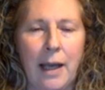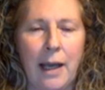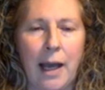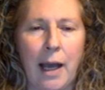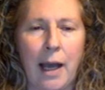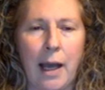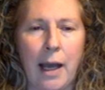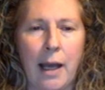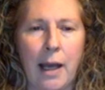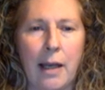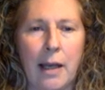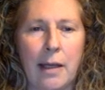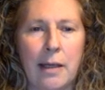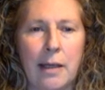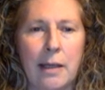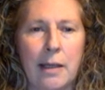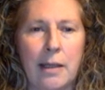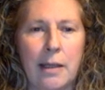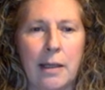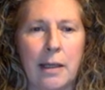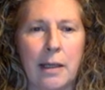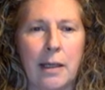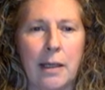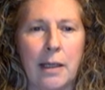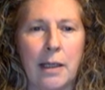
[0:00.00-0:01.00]

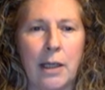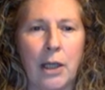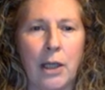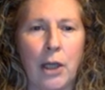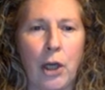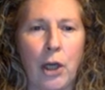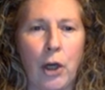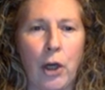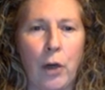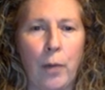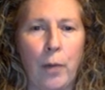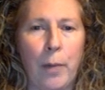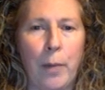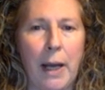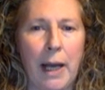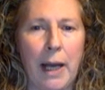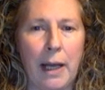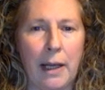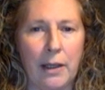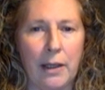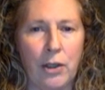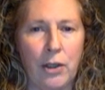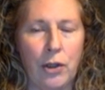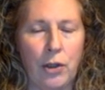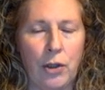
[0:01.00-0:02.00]
and go
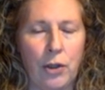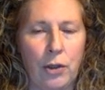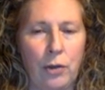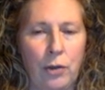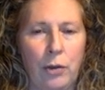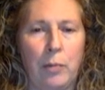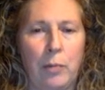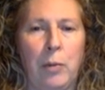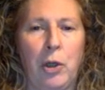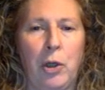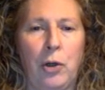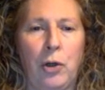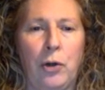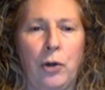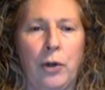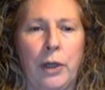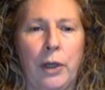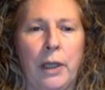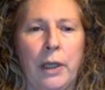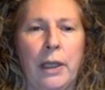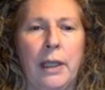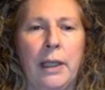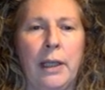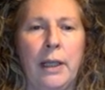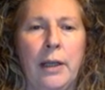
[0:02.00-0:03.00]
back to the blog.
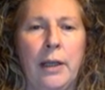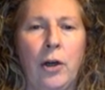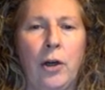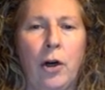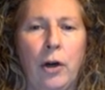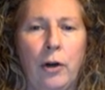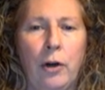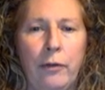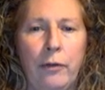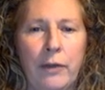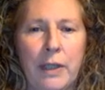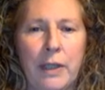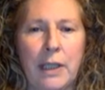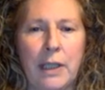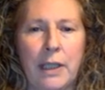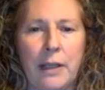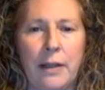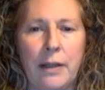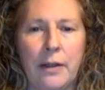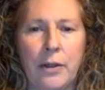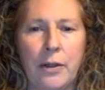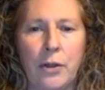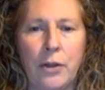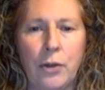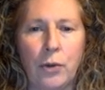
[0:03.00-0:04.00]
Obviously
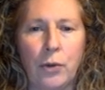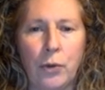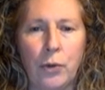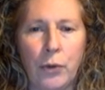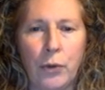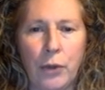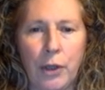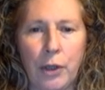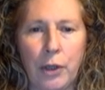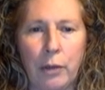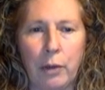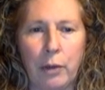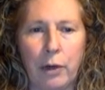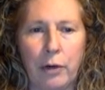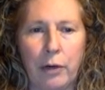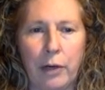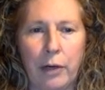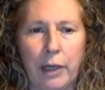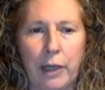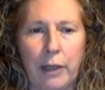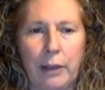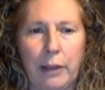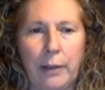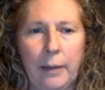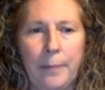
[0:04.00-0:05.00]
the source
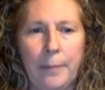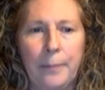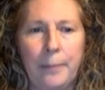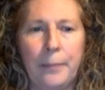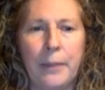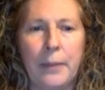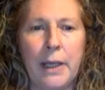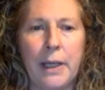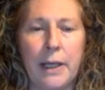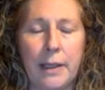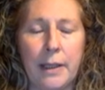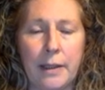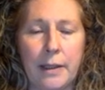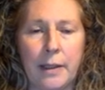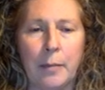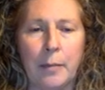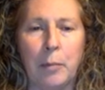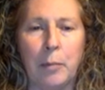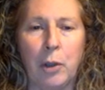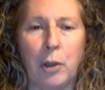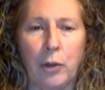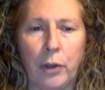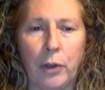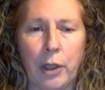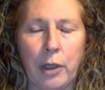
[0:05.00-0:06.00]
URL is the
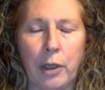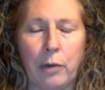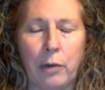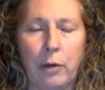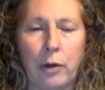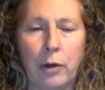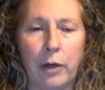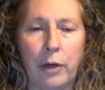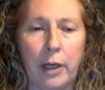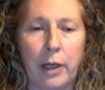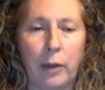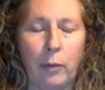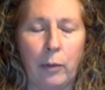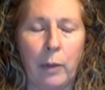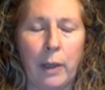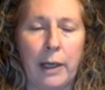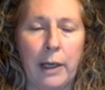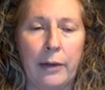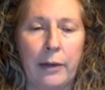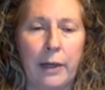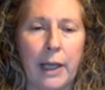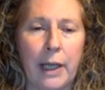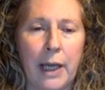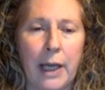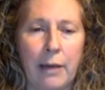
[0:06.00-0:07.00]
blog URL
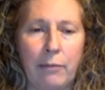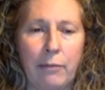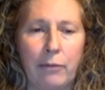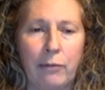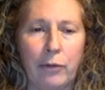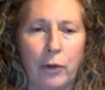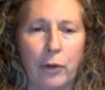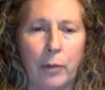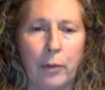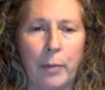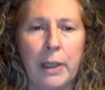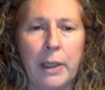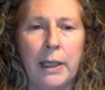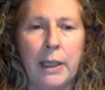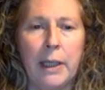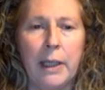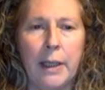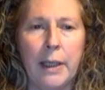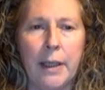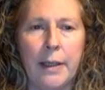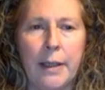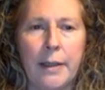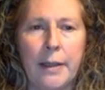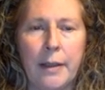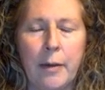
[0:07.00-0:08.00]
where it came from.
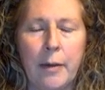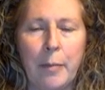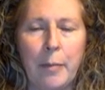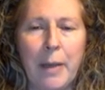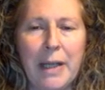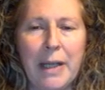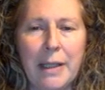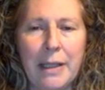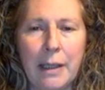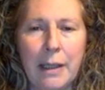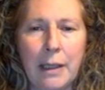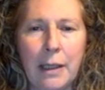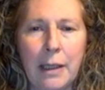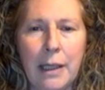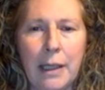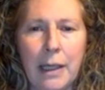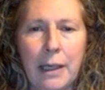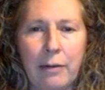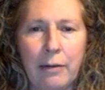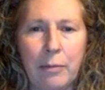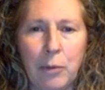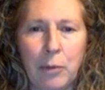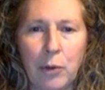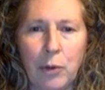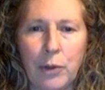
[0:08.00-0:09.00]
So basically
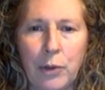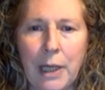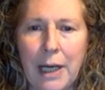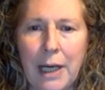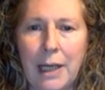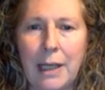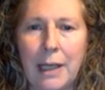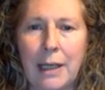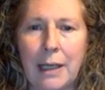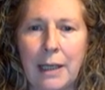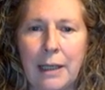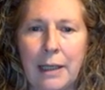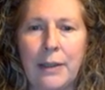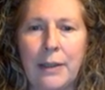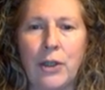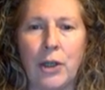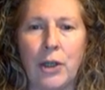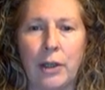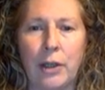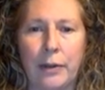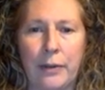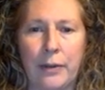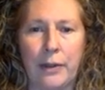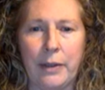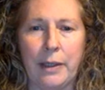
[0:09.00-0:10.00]
here I'm not taking any
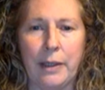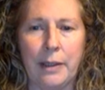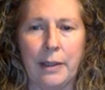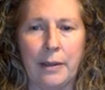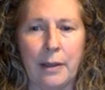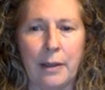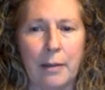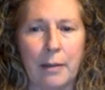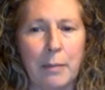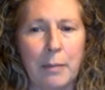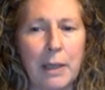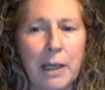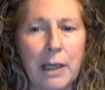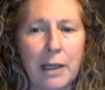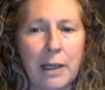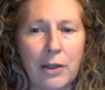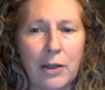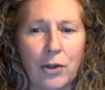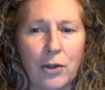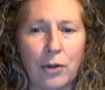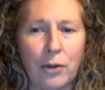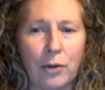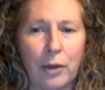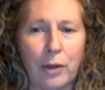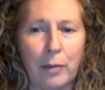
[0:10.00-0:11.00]
chances. I'm making
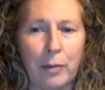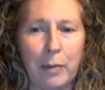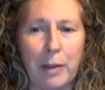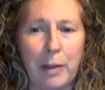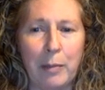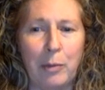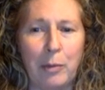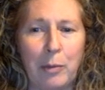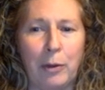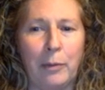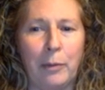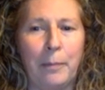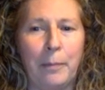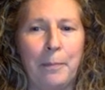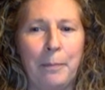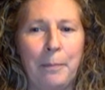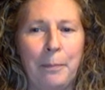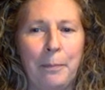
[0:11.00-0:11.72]
sure that people